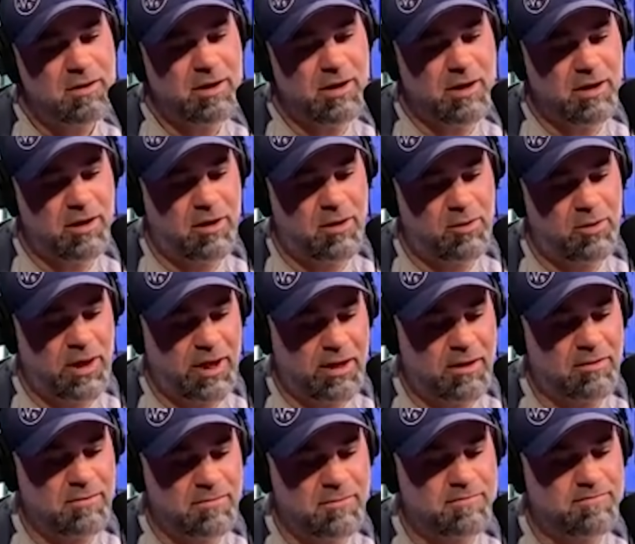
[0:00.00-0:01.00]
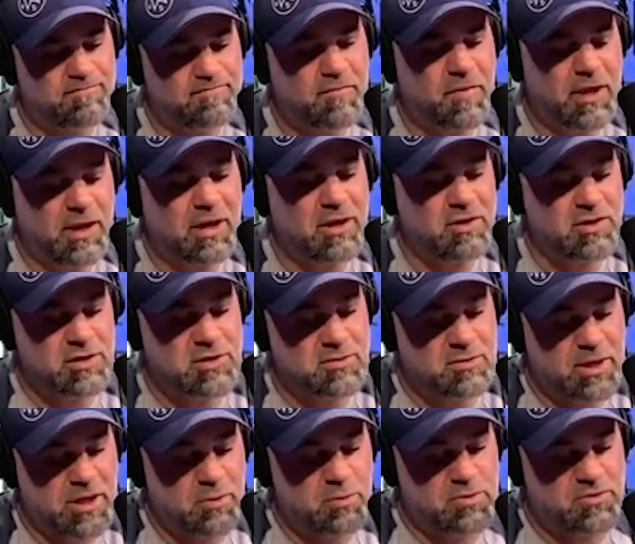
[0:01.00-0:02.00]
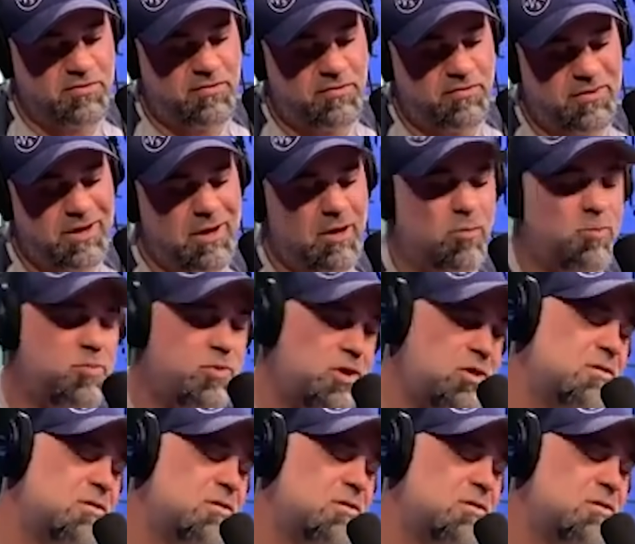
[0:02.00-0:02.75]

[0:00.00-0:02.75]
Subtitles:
you know, like he was, you know,